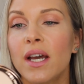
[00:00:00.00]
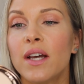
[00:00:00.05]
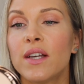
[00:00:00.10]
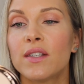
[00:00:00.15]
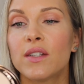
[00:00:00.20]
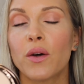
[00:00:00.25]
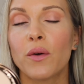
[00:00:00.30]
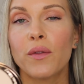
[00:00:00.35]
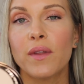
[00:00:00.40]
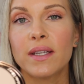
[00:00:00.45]

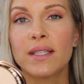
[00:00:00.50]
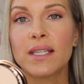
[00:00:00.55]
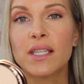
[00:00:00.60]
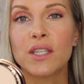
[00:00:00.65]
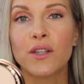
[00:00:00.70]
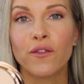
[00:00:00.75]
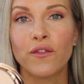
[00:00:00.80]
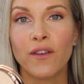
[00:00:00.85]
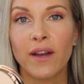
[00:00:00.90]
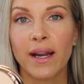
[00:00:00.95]
So this
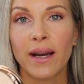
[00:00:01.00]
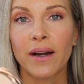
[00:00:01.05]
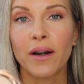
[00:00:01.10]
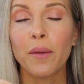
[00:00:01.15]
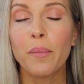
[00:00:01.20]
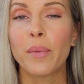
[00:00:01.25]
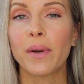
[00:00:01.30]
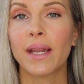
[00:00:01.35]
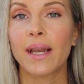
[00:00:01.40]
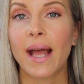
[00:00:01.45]
is
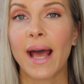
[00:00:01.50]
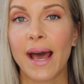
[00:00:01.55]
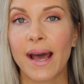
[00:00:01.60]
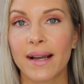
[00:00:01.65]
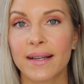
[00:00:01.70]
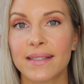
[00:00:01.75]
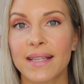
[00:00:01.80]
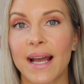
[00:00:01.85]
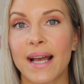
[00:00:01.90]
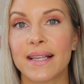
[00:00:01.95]
Fair, but it
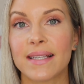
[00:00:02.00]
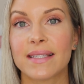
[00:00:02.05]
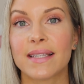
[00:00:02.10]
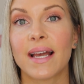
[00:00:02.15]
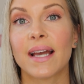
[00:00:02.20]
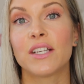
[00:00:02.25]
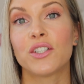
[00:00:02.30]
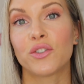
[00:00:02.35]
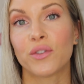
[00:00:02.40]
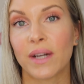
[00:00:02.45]
acts as
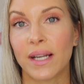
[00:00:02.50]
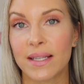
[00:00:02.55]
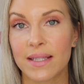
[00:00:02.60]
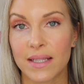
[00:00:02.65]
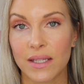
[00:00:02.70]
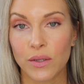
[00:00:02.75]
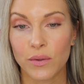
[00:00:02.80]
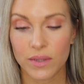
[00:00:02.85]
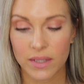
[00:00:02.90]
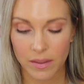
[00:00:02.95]
a
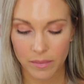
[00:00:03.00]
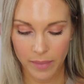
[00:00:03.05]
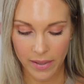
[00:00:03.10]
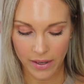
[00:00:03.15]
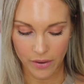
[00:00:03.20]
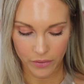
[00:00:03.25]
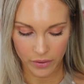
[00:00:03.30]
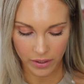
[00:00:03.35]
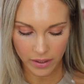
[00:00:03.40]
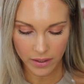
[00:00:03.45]
translucent
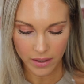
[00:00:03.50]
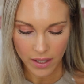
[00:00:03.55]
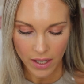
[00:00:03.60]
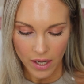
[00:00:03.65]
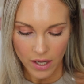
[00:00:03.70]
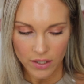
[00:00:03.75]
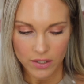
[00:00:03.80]
powder.